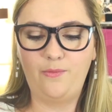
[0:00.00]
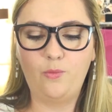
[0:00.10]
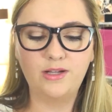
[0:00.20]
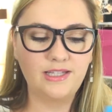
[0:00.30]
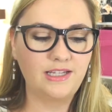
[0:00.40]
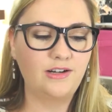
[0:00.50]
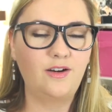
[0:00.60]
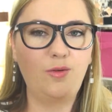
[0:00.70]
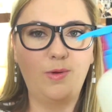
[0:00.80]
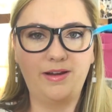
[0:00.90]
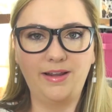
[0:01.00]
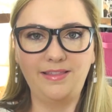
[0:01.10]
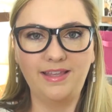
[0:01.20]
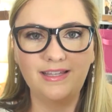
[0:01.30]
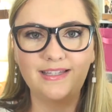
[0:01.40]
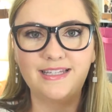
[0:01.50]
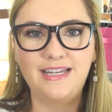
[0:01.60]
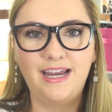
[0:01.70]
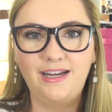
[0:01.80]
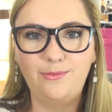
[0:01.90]
Once I started wearing this,
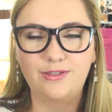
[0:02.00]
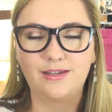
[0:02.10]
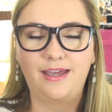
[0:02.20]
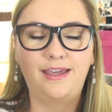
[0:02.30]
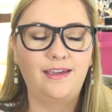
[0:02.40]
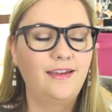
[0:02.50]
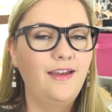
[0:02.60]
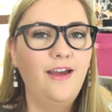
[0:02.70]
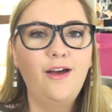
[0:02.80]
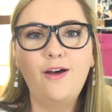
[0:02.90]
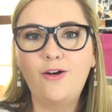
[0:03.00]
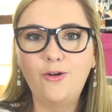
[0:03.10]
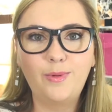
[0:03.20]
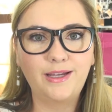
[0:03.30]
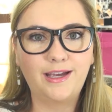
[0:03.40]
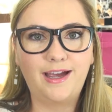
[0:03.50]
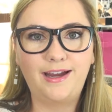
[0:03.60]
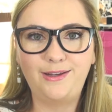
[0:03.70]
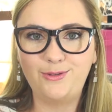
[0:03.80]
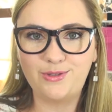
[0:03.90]
Danny was like, "Oh my
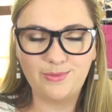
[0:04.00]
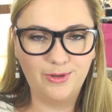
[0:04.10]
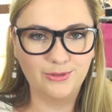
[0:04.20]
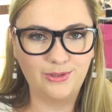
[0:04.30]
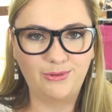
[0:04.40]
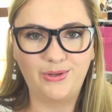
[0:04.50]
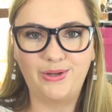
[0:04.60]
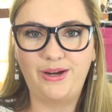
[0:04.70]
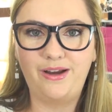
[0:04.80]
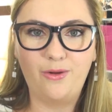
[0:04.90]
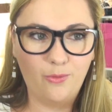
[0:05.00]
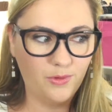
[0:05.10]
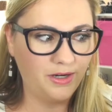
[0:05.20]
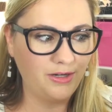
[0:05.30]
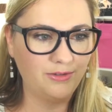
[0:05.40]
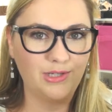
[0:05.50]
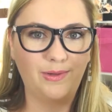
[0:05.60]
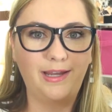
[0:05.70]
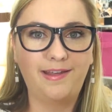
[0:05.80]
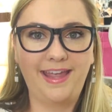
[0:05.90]
god, you smell so good, what are you
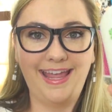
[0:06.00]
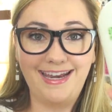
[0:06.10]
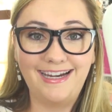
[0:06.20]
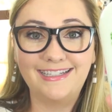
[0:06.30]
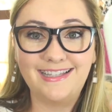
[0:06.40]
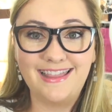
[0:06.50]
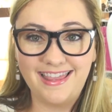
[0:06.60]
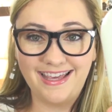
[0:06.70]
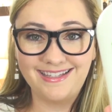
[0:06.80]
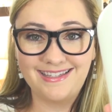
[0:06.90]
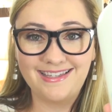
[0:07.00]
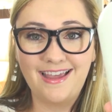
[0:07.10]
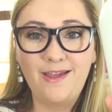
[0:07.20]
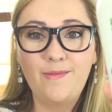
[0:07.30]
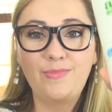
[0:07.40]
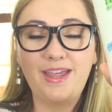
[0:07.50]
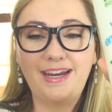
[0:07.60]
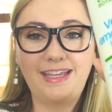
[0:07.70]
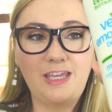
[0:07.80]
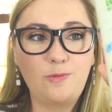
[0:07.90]
doing?" And it is this.
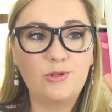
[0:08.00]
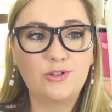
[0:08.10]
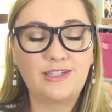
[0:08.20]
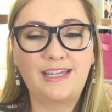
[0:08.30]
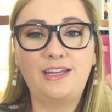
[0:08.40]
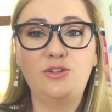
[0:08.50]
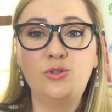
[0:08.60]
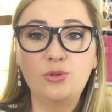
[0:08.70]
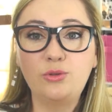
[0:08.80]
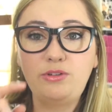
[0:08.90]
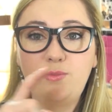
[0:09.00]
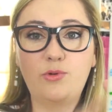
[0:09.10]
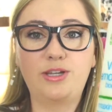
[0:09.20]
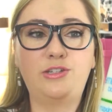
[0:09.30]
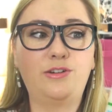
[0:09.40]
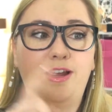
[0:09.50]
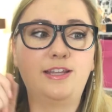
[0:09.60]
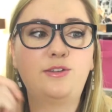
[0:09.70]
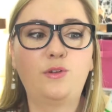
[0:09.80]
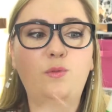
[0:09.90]
And it keeps your skin truly
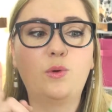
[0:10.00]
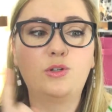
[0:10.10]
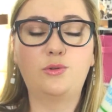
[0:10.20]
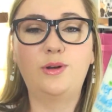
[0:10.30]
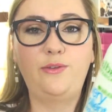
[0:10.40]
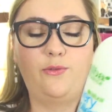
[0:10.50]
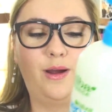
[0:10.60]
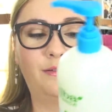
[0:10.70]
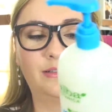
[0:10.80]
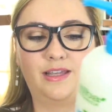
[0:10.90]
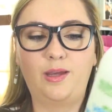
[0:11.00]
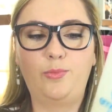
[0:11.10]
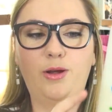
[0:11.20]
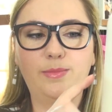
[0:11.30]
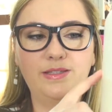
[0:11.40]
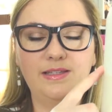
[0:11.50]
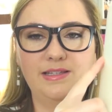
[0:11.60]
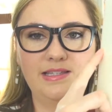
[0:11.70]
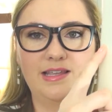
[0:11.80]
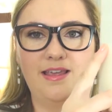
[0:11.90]
moisturized for 24 hours like it
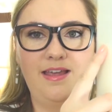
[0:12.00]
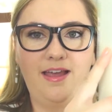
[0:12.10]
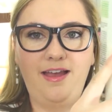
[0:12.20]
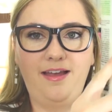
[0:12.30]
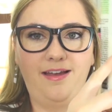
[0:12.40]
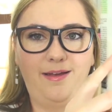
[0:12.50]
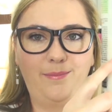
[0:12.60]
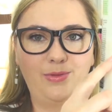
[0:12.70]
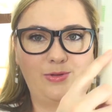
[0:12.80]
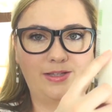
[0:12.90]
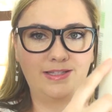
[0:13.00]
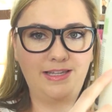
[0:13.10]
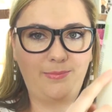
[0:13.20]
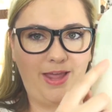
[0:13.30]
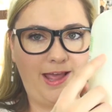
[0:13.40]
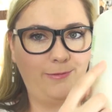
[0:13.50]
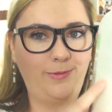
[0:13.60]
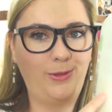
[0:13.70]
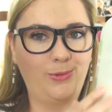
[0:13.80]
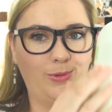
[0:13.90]
promises. You can see I'm
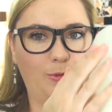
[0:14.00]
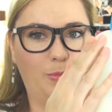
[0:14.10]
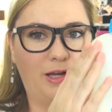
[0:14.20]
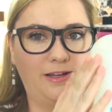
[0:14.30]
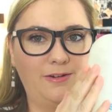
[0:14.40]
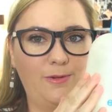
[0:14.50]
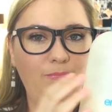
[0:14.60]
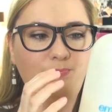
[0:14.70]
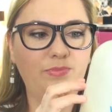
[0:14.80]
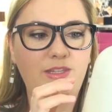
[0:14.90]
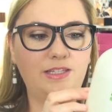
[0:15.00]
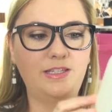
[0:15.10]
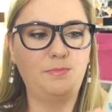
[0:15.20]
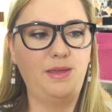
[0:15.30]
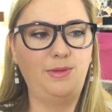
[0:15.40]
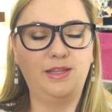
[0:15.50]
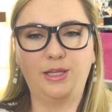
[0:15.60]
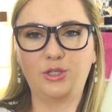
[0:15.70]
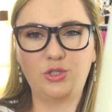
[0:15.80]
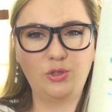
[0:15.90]
halfway through the bottle. This is maybe
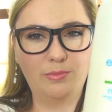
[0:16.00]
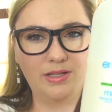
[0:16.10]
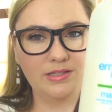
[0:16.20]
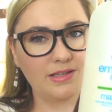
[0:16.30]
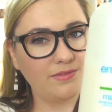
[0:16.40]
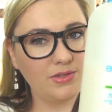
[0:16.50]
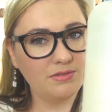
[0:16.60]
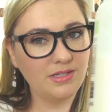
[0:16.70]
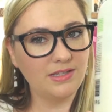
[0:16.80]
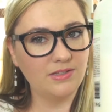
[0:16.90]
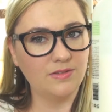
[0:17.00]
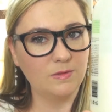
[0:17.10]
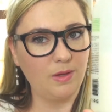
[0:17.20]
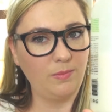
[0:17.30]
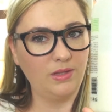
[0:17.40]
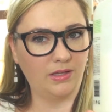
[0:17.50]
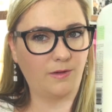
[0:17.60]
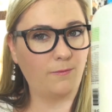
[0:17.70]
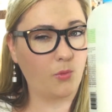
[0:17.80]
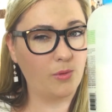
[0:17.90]
like 2 months I've used it, so this might be like
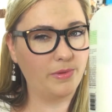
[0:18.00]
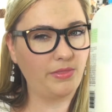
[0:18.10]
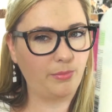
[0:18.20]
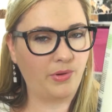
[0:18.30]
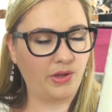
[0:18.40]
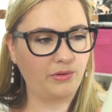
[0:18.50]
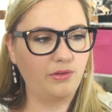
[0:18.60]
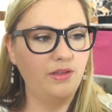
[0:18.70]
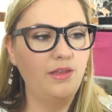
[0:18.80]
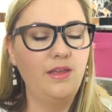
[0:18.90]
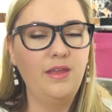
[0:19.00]
a 4-month bottle.